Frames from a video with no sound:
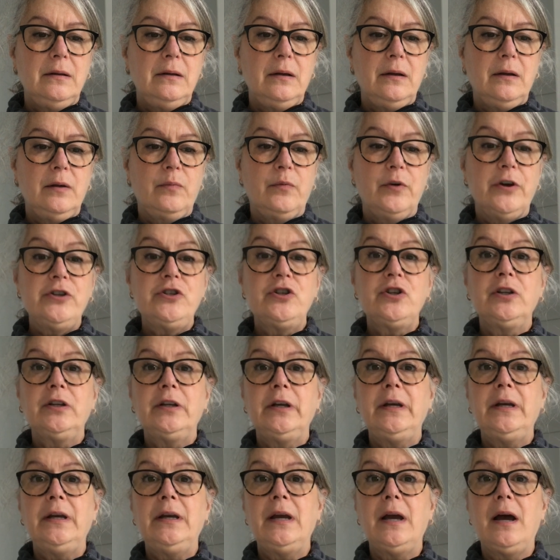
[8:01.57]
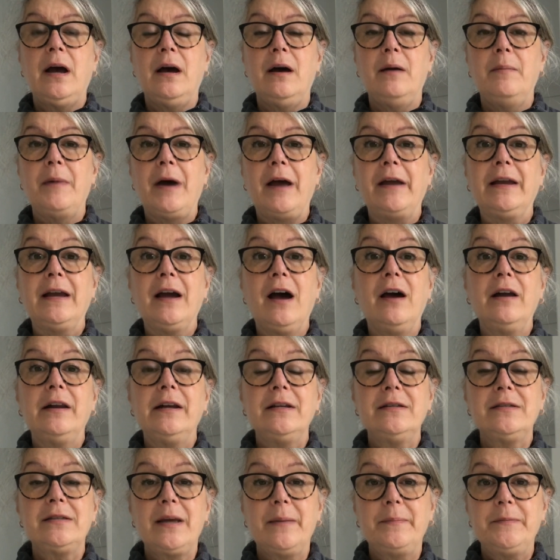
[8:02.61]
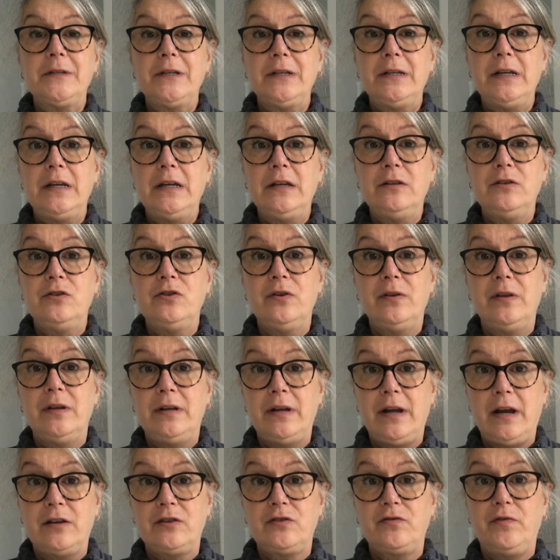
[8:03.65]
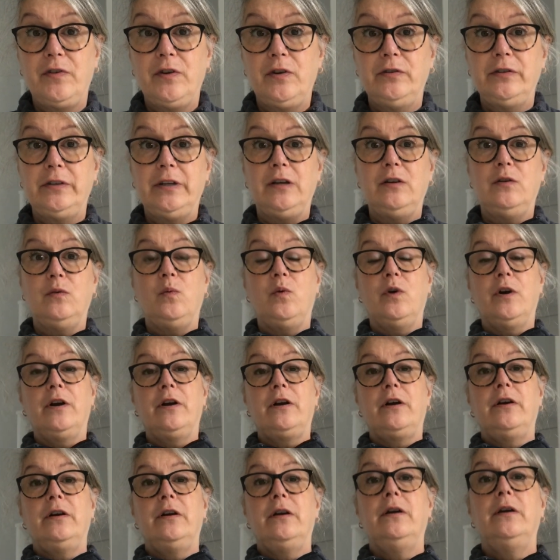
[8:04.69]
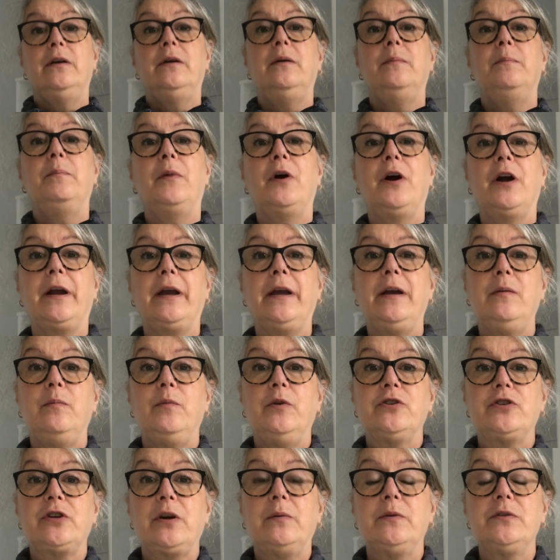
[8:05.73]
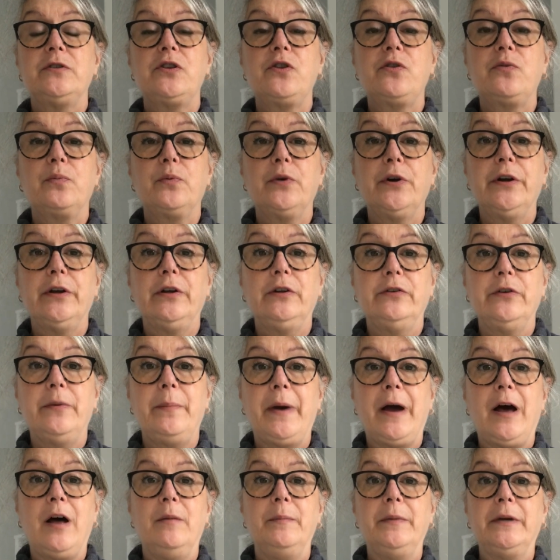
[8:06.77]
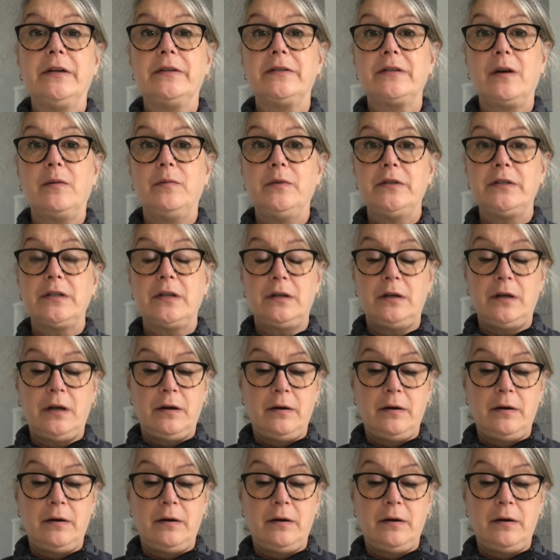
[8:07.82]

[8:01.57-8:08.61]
originally, I got accepted into the Nashville Needlework market, which I was thrilled about, because I was on